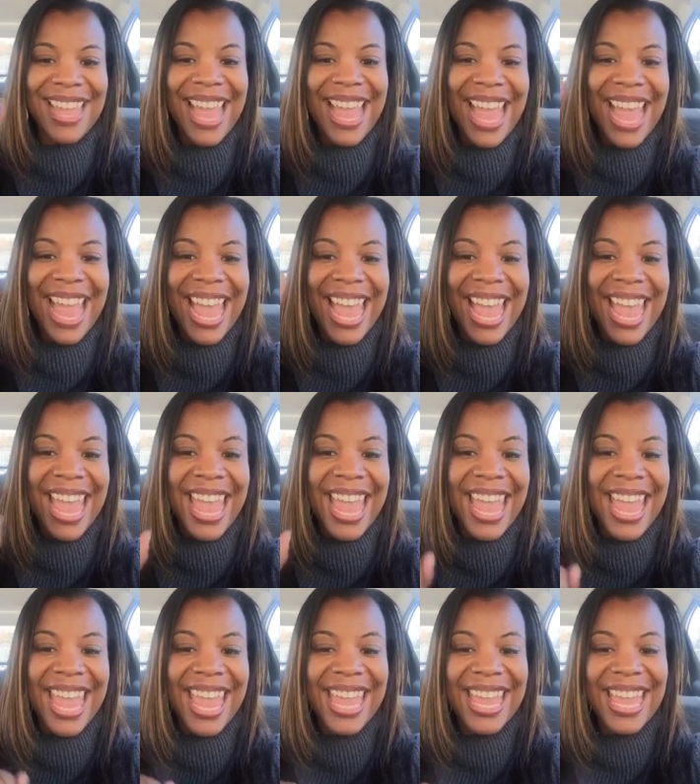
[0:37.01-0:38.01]

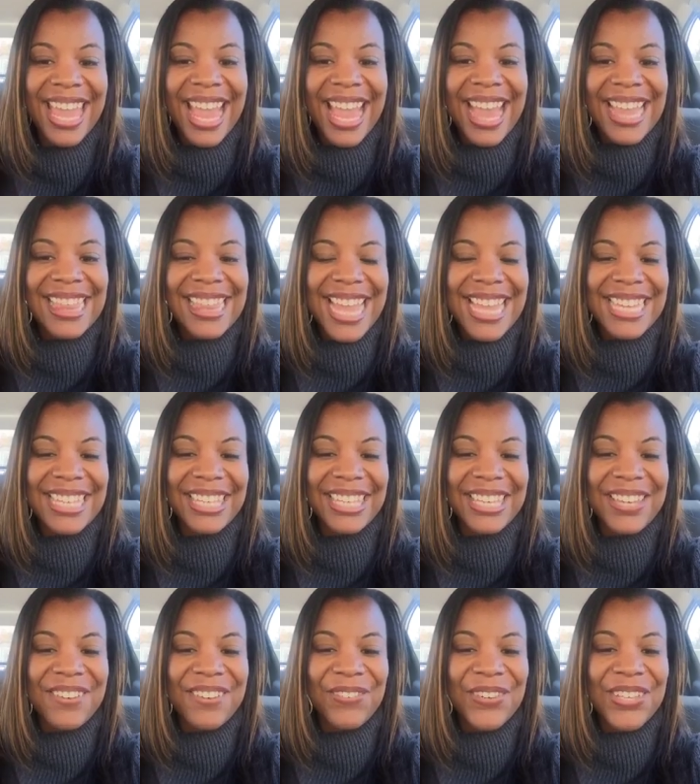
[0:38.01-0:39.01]
Hey, thank you